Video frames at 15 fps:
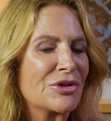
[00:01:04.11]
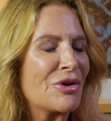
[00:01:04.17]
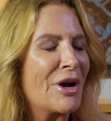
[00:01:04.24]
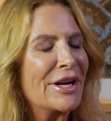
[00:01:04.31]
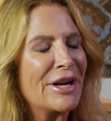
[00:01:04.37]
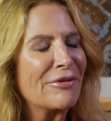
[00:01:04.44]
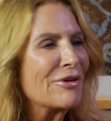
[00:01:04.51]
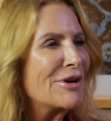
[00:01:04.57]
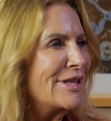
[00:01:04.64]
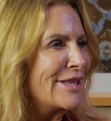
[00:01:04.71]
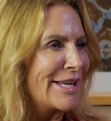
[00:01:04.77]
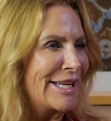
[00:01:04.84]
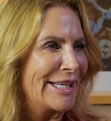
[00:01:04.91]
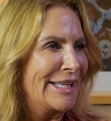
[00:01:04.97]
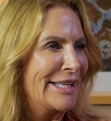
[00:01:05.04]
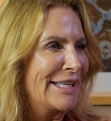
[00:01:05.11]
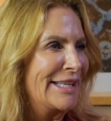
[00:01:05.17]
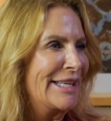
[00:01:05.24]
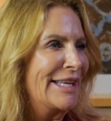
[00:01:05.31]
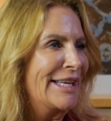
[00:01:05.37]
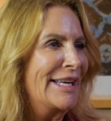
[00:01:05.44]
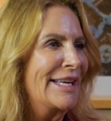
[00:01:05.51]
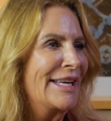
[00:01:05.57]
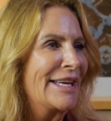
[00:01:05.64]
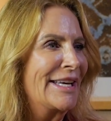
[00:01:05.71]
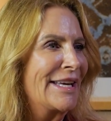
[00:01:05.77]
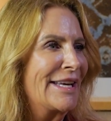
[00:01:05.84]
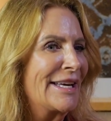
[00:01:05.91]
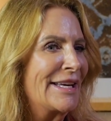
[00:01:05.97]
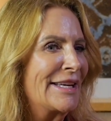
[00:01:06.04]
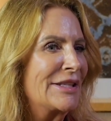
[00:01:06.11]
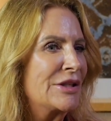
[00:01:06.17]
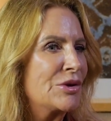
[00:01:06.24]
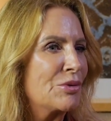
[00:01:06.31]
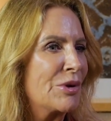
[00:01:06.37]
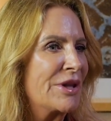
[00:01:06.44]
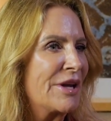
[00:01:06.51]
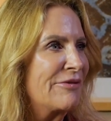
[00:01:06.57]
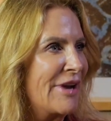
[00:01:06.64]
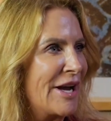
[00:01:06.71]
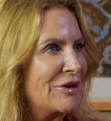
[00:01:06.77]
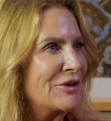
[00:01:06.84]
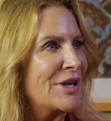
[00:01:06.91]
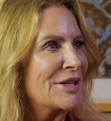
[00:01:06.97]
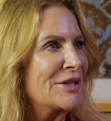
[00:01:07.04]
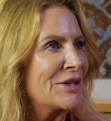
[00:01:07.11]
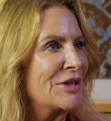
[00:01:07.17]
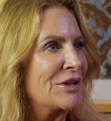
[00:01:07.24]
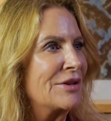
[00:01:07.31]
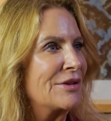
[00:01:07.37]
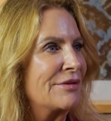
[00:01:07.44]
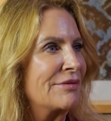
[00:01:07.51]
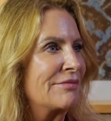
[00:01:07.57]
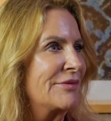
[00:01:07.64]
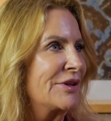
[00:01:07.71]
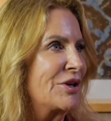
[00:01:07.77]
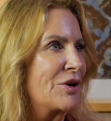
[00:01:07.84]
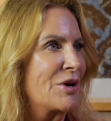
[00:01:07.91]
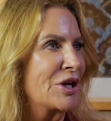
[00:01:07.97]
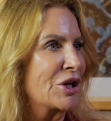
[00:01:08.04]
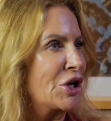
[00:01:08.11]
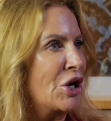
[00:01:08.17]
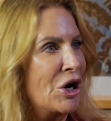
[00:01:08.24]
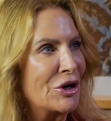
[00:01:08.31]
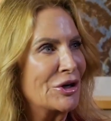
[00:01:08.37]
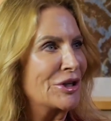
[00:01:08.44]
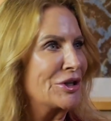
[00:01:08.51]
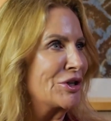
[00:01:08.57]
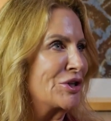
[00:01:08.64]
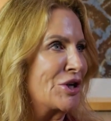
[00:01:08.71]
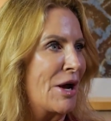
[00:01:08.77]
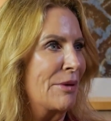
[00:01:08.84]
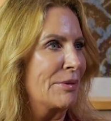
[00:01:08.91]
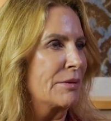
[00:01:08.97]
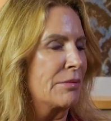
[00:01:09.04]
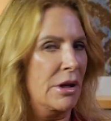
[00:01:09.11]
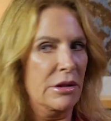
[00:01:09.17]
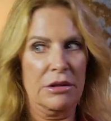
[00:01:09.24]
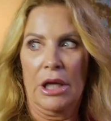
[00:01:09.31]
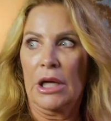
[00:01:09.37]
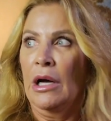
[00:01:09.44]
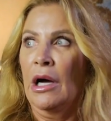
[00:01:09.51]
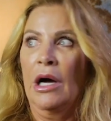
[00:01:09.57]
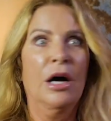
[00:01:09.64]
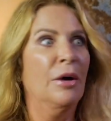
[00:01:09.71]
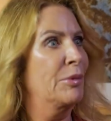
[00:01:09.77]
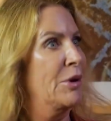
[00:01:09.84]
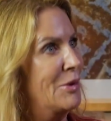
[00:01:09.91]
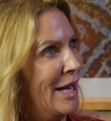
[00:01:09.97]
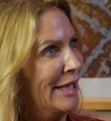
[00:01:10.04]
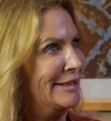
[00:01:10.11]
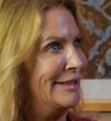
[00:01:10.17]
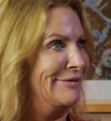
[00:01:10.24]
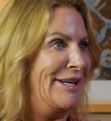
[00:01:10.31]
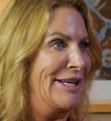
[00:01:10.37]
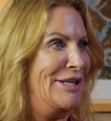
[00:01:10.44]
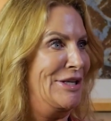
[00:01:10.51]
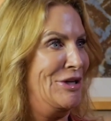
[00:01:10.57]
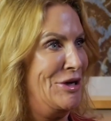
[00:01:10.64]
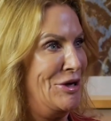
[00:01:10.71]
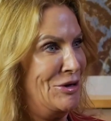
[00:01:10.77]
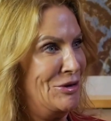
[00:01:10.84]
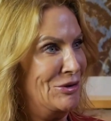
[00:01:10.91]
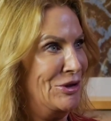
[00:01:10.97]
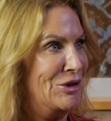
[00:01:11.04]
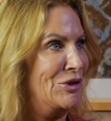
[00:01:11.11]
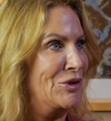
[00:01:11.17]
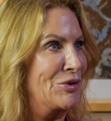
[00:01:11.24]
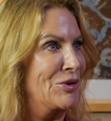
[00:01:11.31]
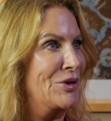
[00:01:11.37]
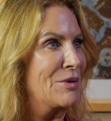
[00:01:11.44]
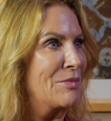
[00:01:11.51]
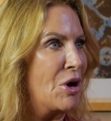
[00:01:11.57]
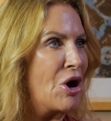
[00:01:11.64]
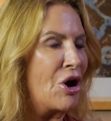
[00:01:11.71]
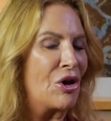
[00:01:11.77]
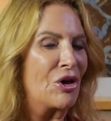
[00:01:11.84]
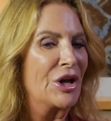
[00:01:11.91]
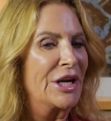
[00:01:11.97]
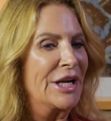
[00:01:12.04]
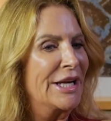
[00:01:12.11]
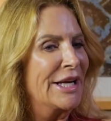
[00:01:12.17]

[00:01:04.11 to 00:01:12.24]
tried everything, and when they found us and, you know, on a cart in a shopping mall, they're like, oh, Proactive, I didn't know that you're in the mall.